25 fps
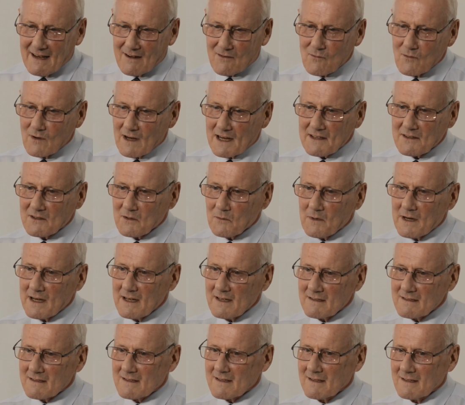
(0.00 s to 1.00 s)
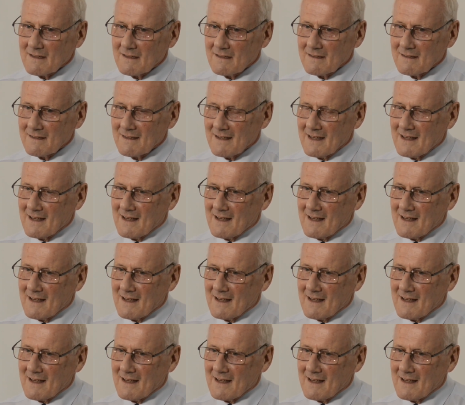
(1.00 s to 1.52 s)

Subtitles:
right the way until